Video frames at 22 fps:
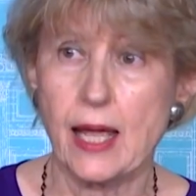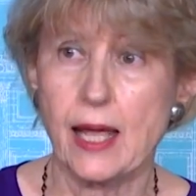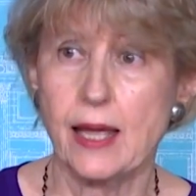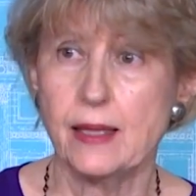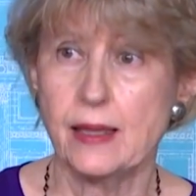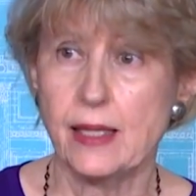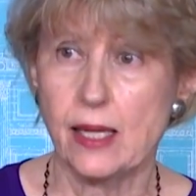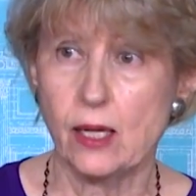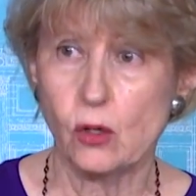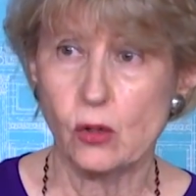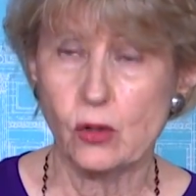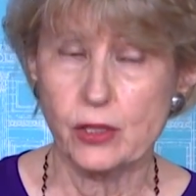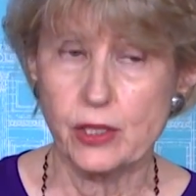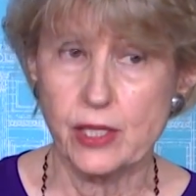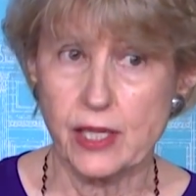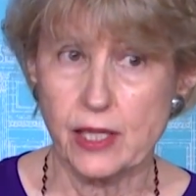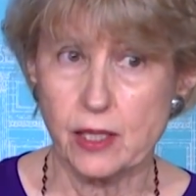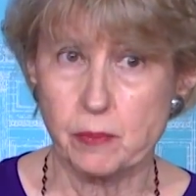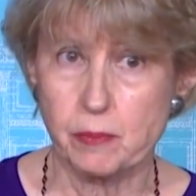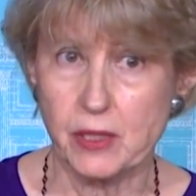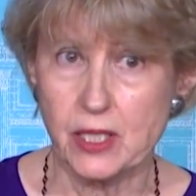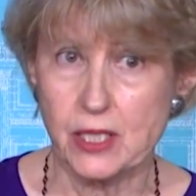and they only
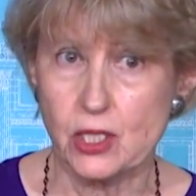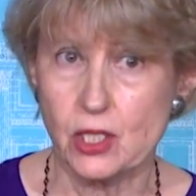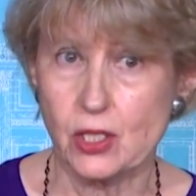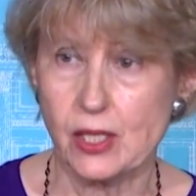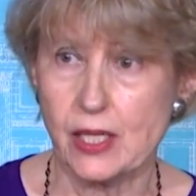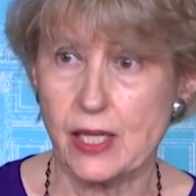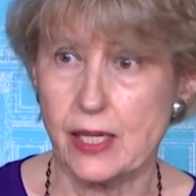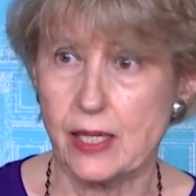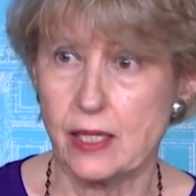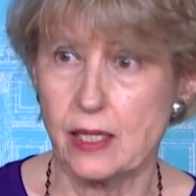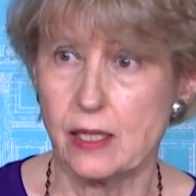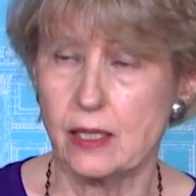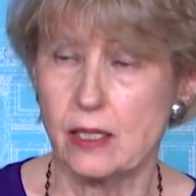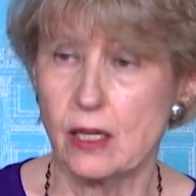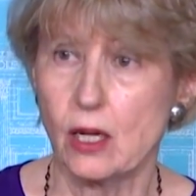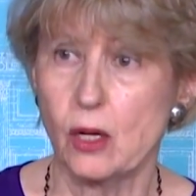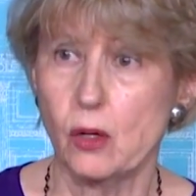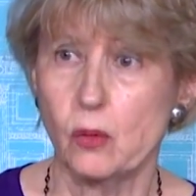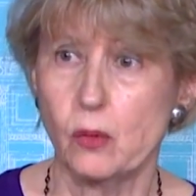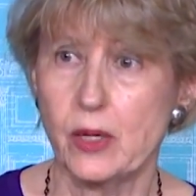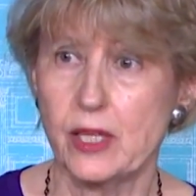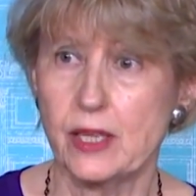capitulated
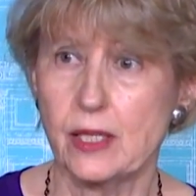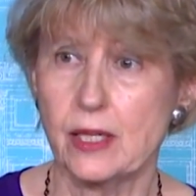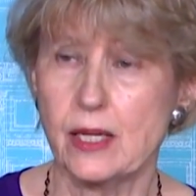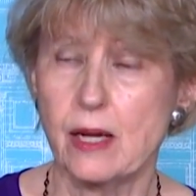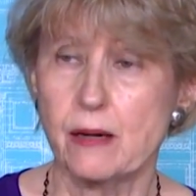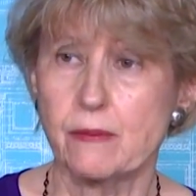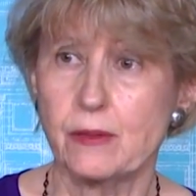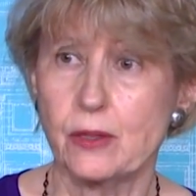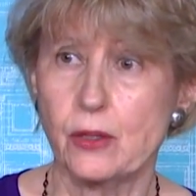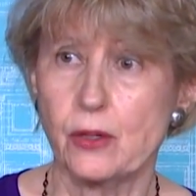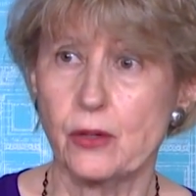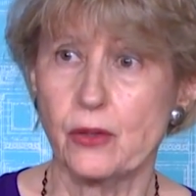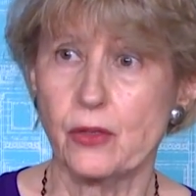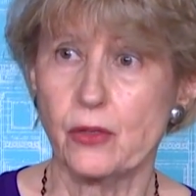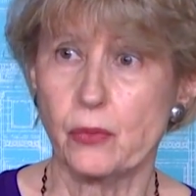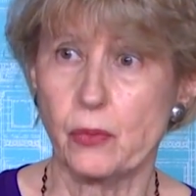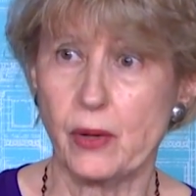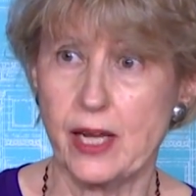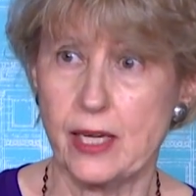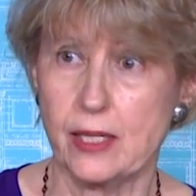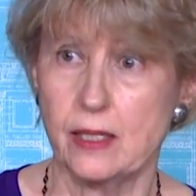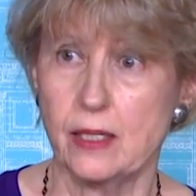when the governor
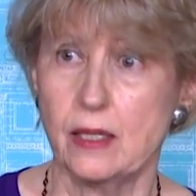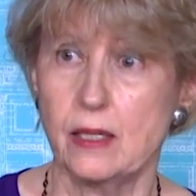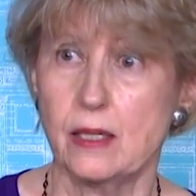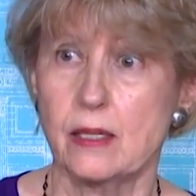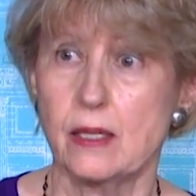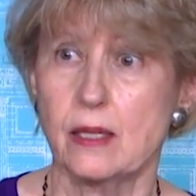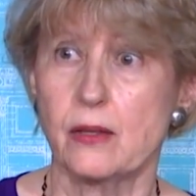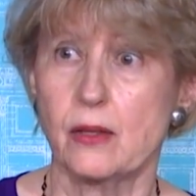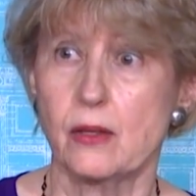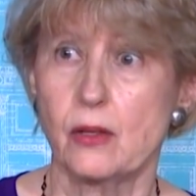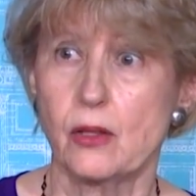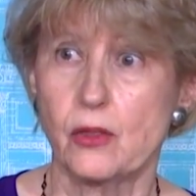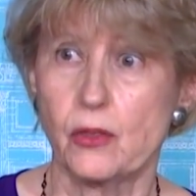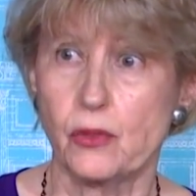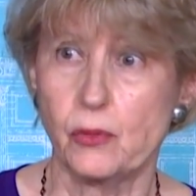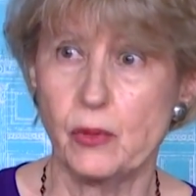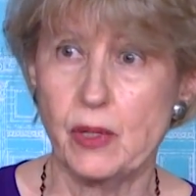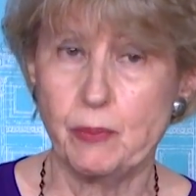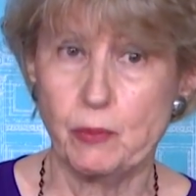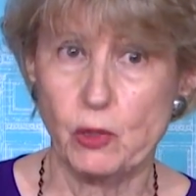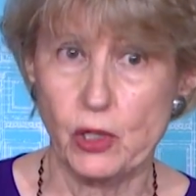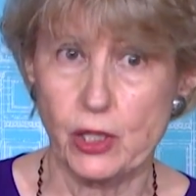threatened
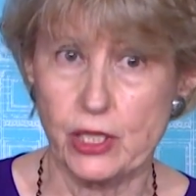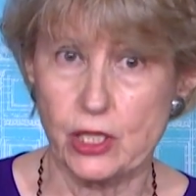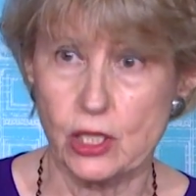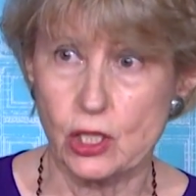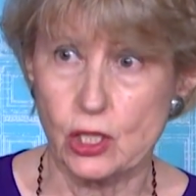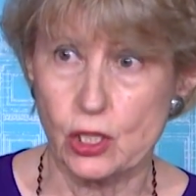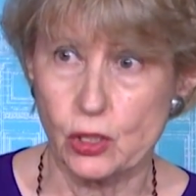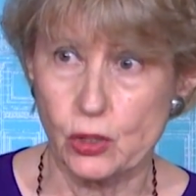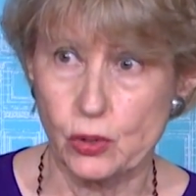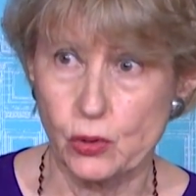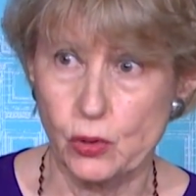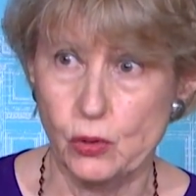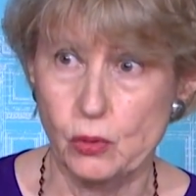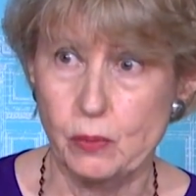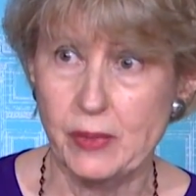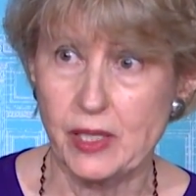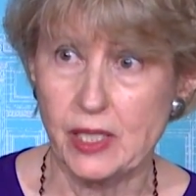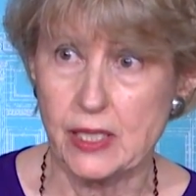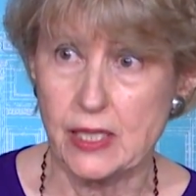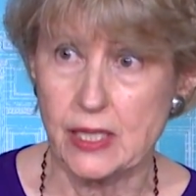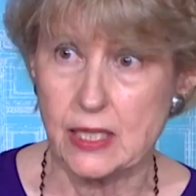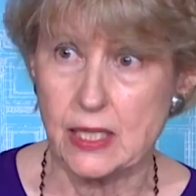$3.2
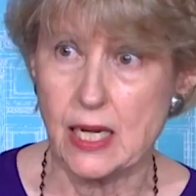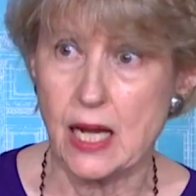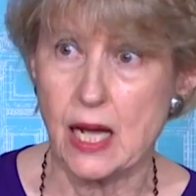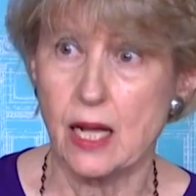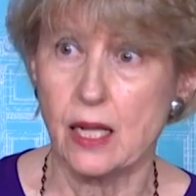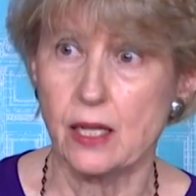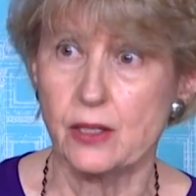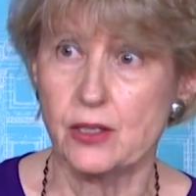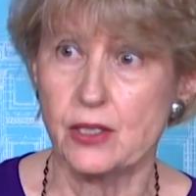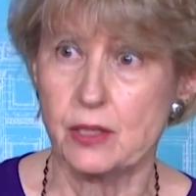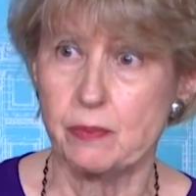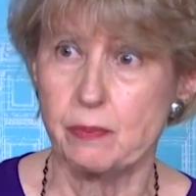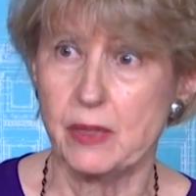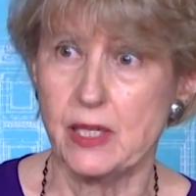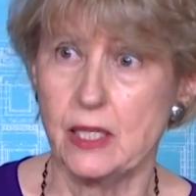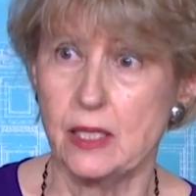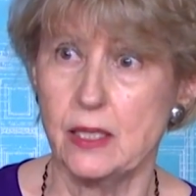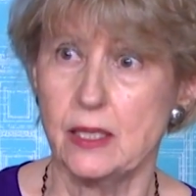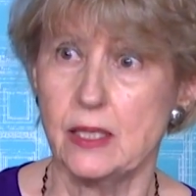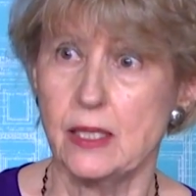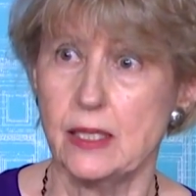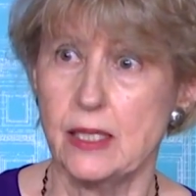million
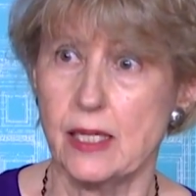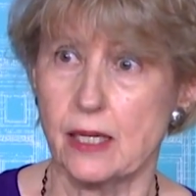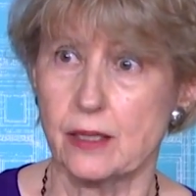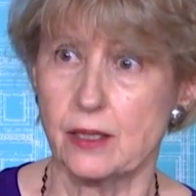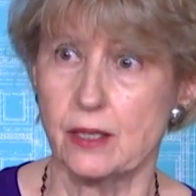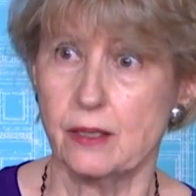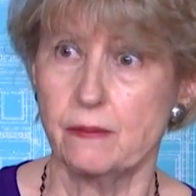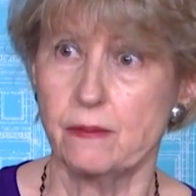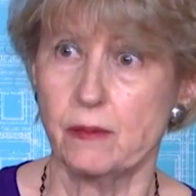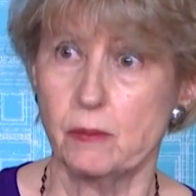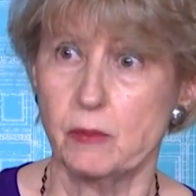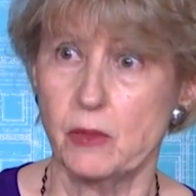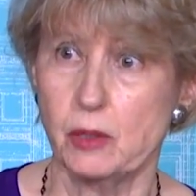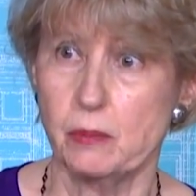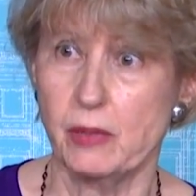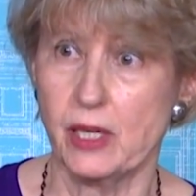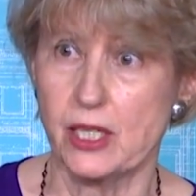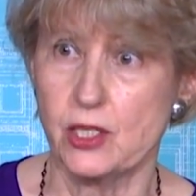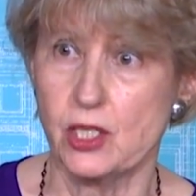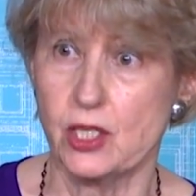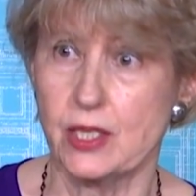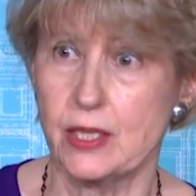be deducted from their
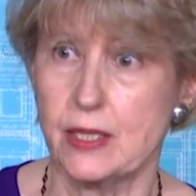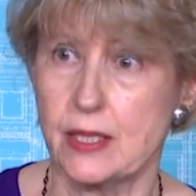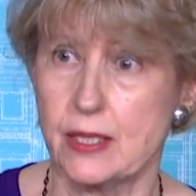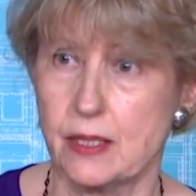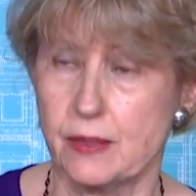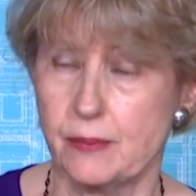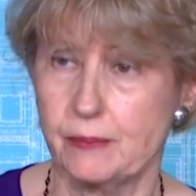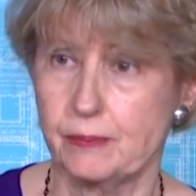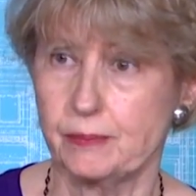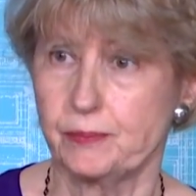budgets.